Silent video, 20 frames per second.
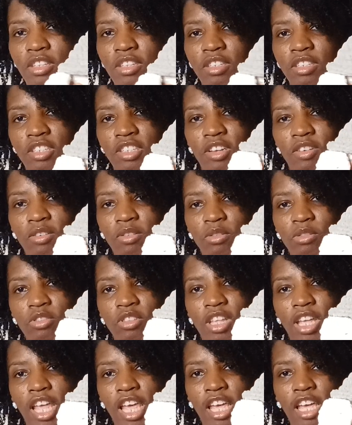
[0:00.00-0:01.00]
so
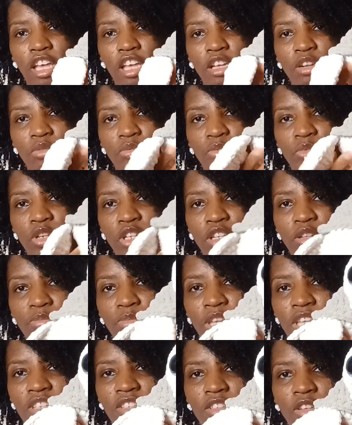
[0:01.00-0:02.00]
the head wouldn't
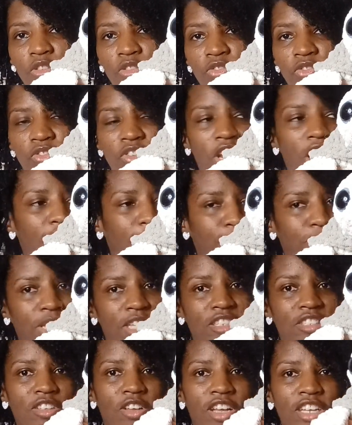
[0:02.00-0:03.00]
be so
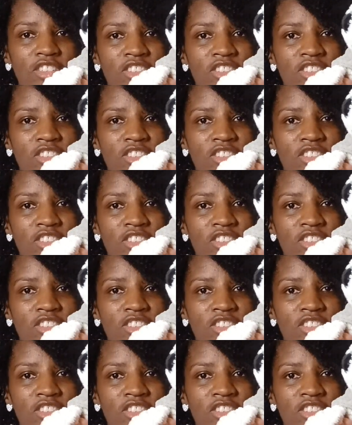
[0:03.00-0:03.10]
floppy. So I